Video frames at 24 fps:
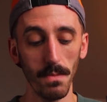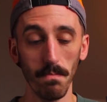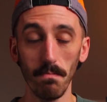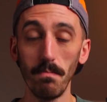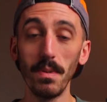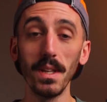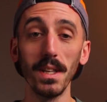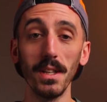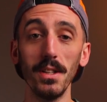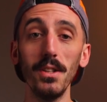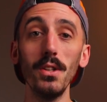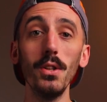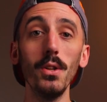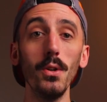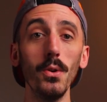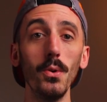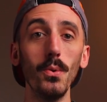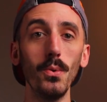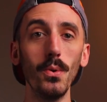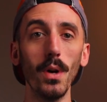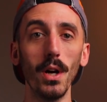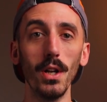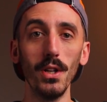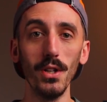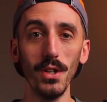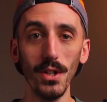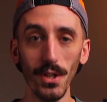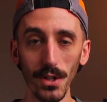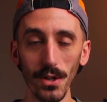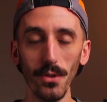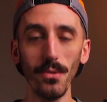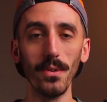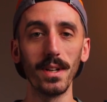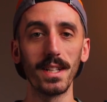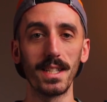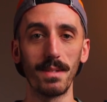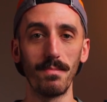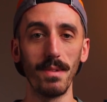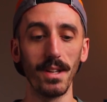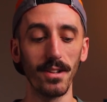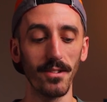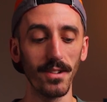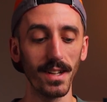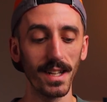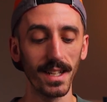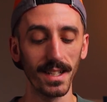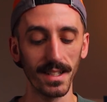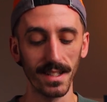be a new
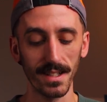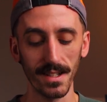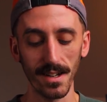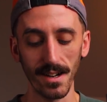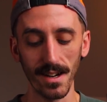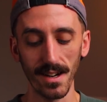experience.